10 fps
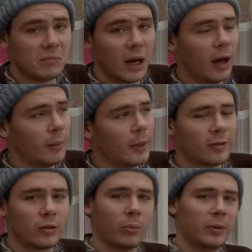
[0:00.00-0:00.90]
I might
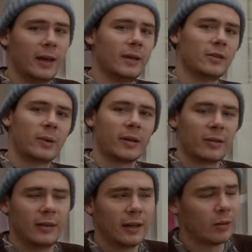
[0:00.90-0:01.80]
stop there just because
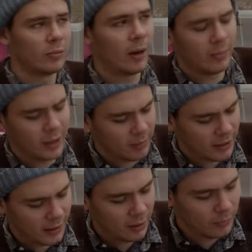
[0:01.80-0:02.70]
I think I'm rambling a
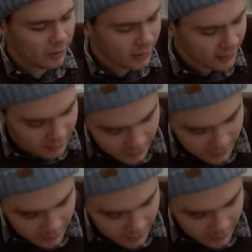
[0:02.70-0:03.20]
bit now, but I